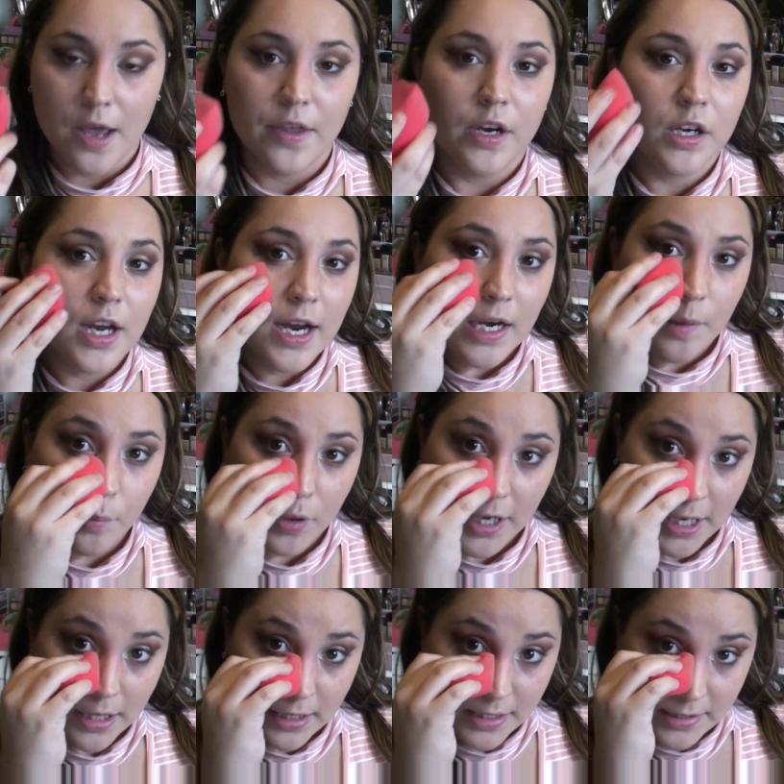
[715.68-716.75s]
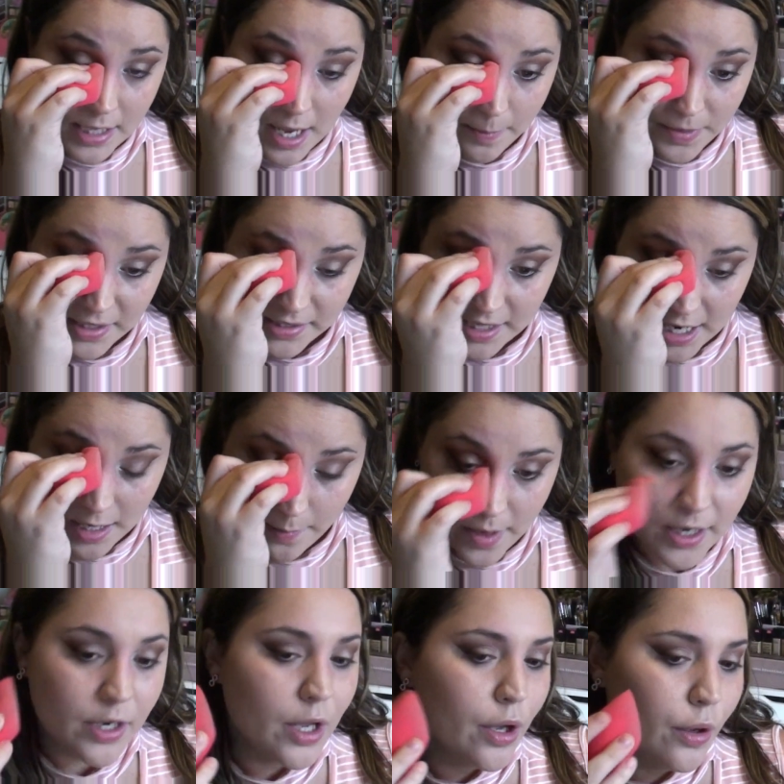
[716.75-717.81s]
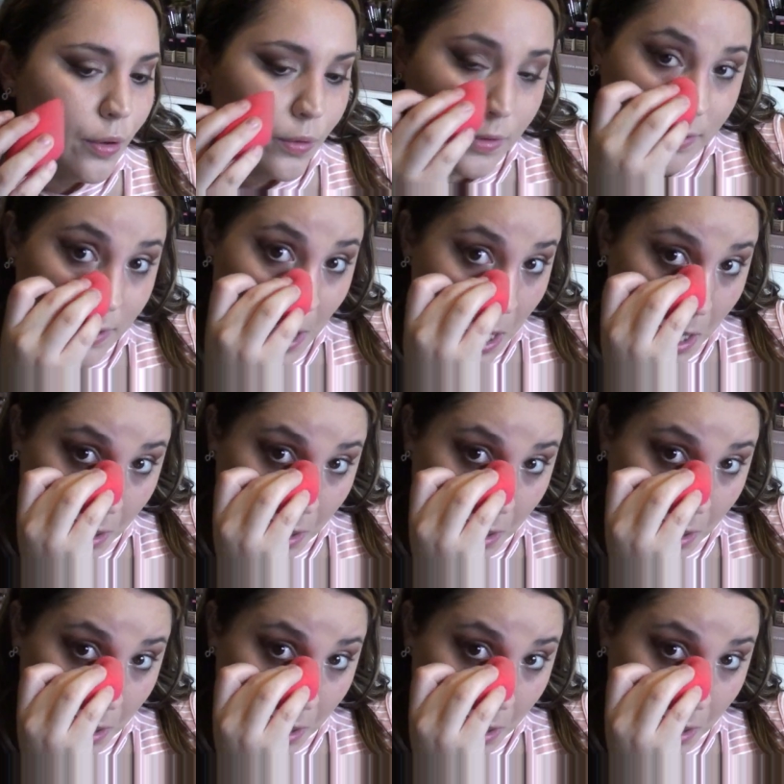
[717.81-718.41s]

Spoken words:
Then kind of bringing this up the side of my nose,